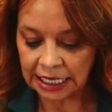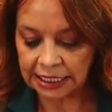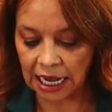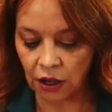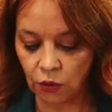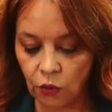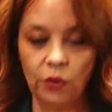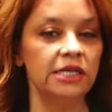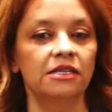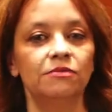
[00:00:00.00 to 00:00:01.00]
Now,
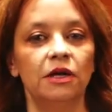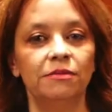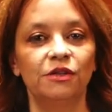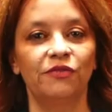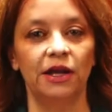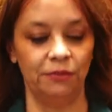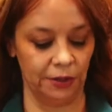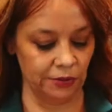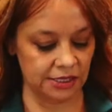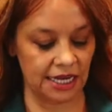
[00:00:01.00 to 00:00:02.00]
we sometimes find
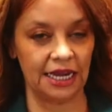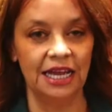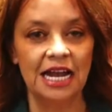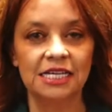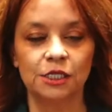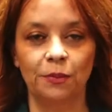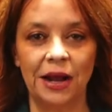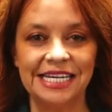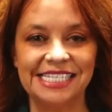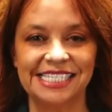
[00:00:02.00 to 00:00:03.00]
people say,
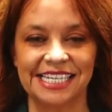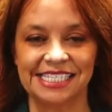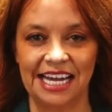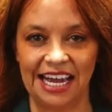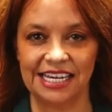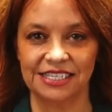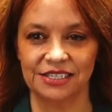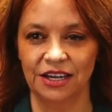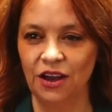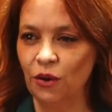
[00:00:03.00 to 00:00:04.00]
spice to
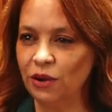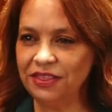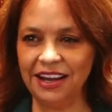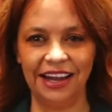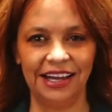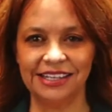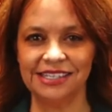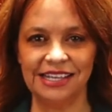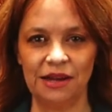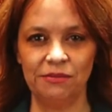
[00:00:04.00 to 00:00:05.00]
taste. What the heck
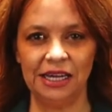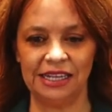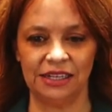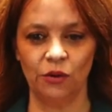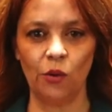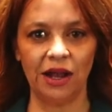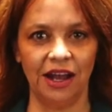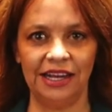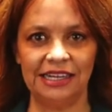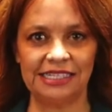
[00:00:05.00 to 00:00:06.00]
does that mean? What
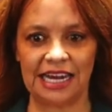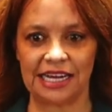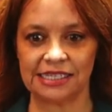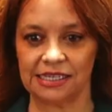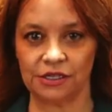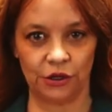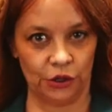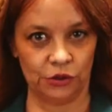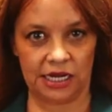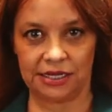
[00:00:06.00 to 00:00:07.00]
kind of taste? Is it
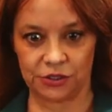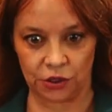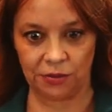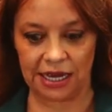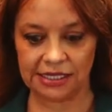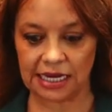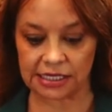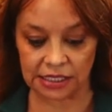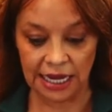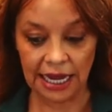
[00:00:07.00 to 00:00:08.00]
your taste or my
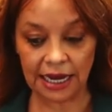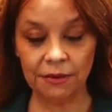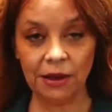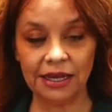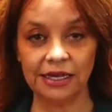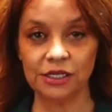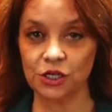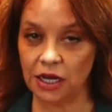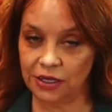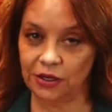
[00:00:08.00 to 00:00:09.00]
taste? In my
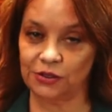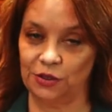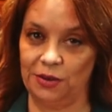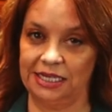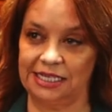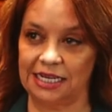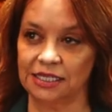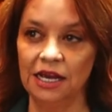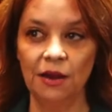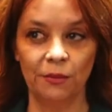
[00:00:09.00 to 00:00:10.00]
kitchen, I cook to my taste.
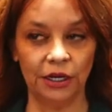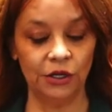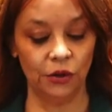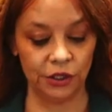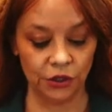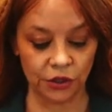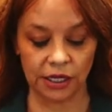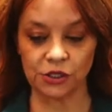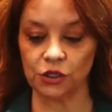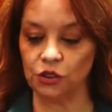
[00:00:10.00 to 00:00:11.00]
But I know in your
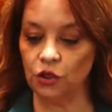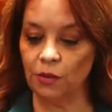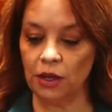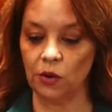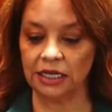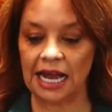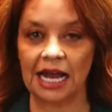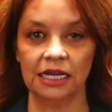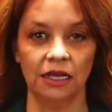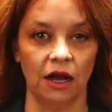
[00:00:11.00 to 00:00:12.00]
kitchen, you might wanna
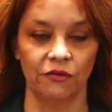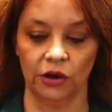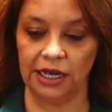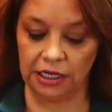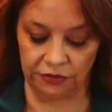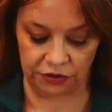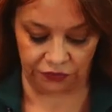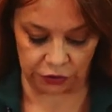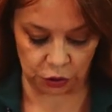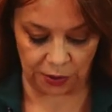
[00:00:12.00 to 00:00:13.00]
add a variety of
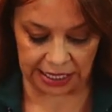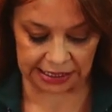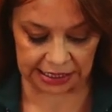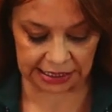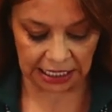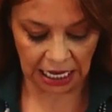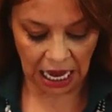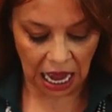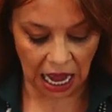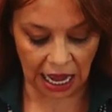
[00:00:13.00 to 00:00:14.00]
different spices.
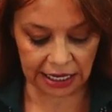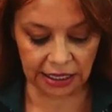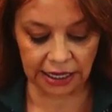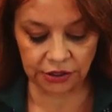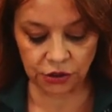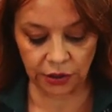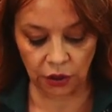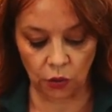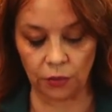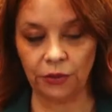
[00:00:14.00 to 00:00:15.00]
I like to
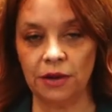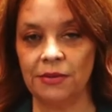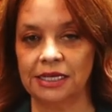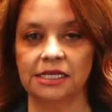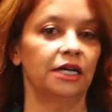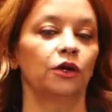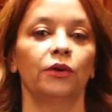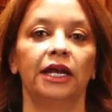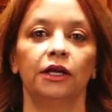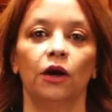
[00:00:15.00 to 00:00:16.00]
incorporate Mexican
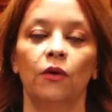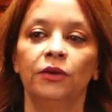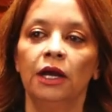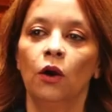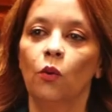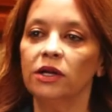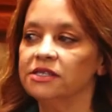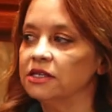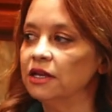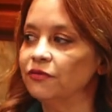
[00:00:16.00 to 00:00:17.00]
oregano. What's
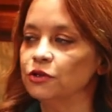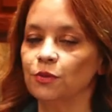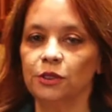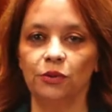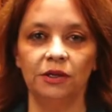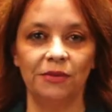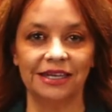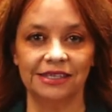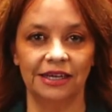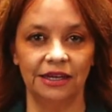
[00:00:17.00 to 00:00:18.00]
the difference between
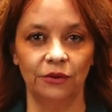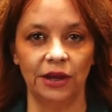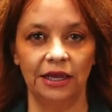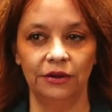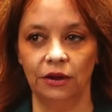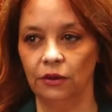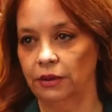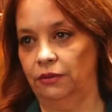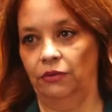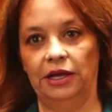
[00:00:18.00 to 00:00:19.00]
Mexican oregano
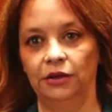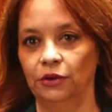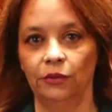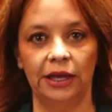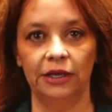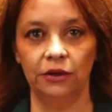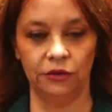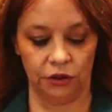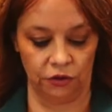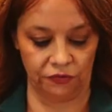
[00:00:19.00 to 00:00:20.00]
and regular oregano
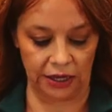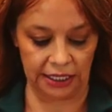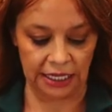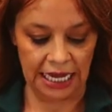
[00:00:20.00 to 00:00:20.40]
that you find?